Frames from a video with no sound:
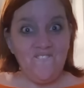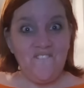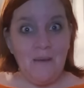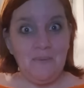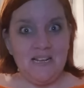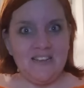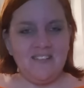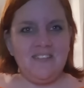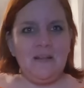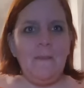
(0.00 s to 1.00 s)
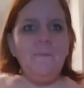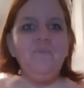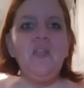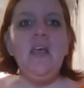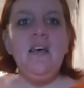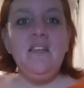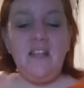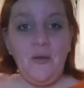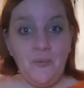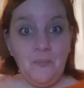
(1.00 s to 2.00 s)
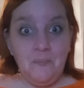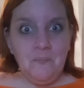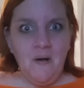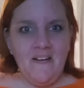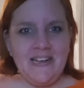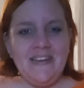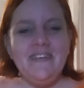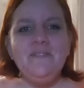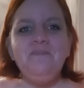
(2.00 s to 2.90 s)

Fabulous. So, mine.